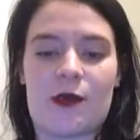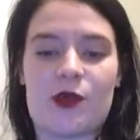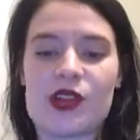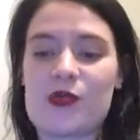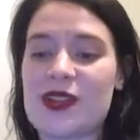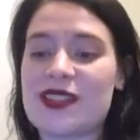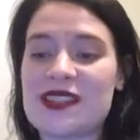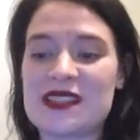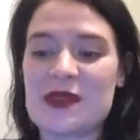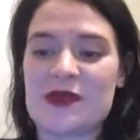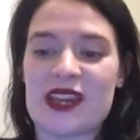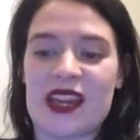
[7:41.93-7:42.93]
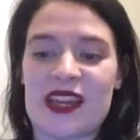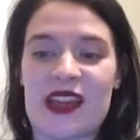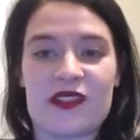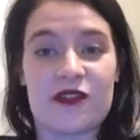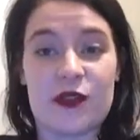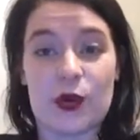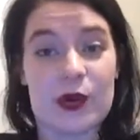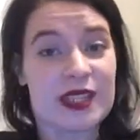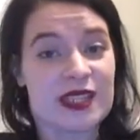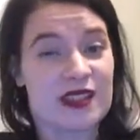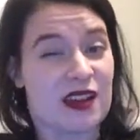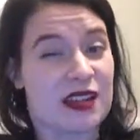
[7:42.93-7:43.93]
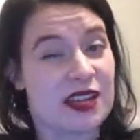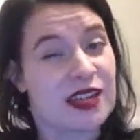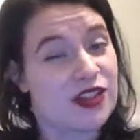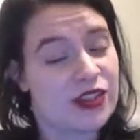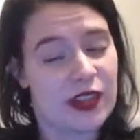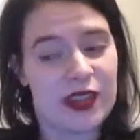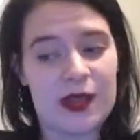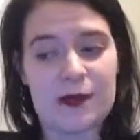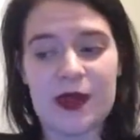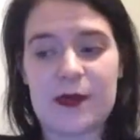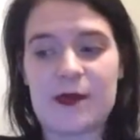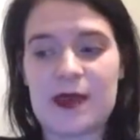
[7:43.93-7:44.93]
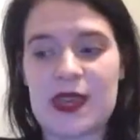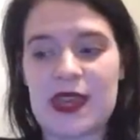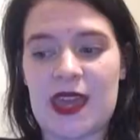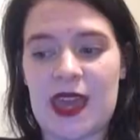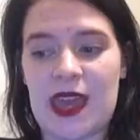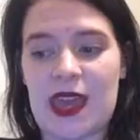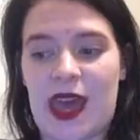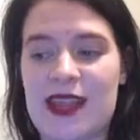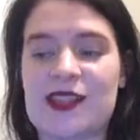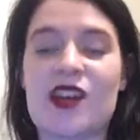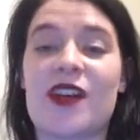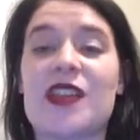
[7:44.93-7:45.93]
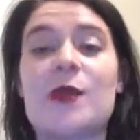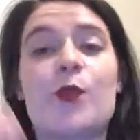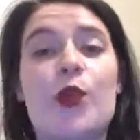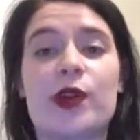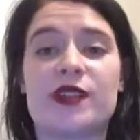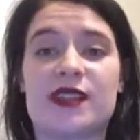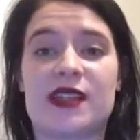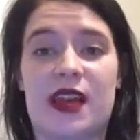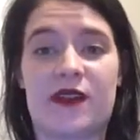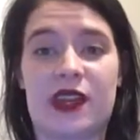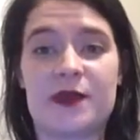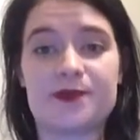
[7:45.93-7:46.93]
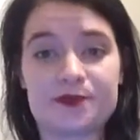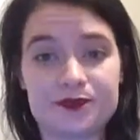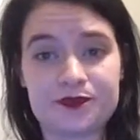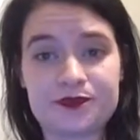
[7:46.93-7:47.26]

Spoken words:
which wasn't something I had focused on initially, but I saw the importance of it